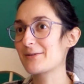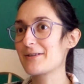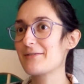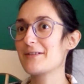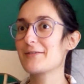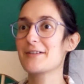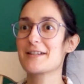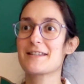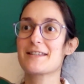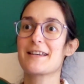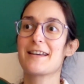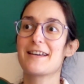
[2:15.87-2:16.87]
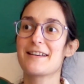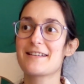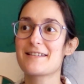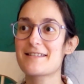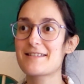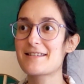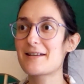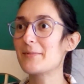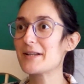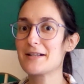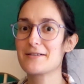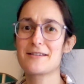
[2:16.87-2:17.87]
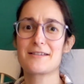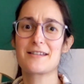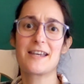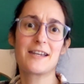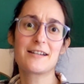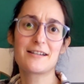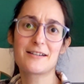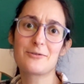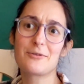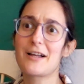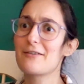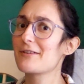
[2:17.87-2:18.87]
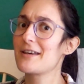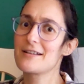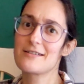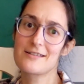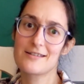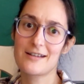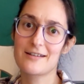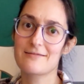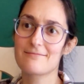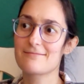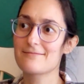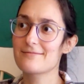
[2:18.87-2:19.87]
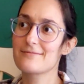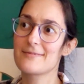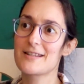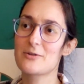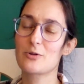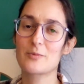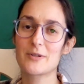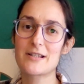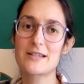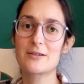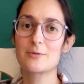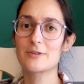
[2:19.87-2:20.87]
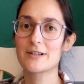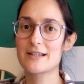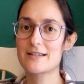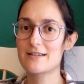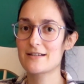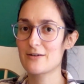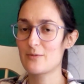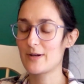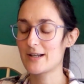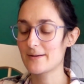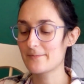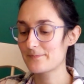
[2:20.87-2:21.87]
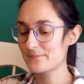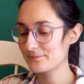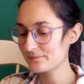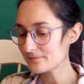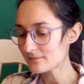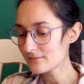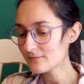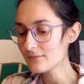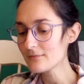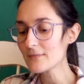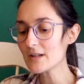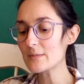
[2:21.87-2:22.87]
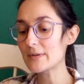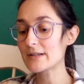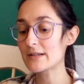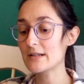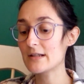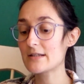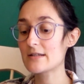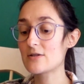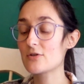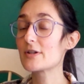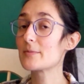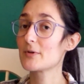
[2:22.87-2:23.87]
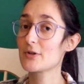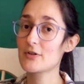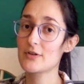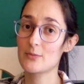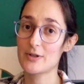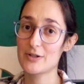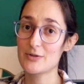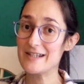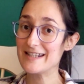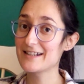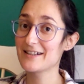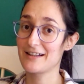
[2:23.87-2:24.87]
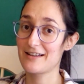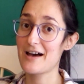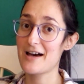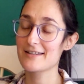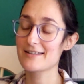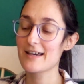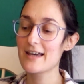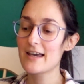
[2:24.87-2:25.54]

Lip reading: even if it is somebody else's kid and you love kids, and this hormone is still released in your body. But it's during birth when you need it a lot.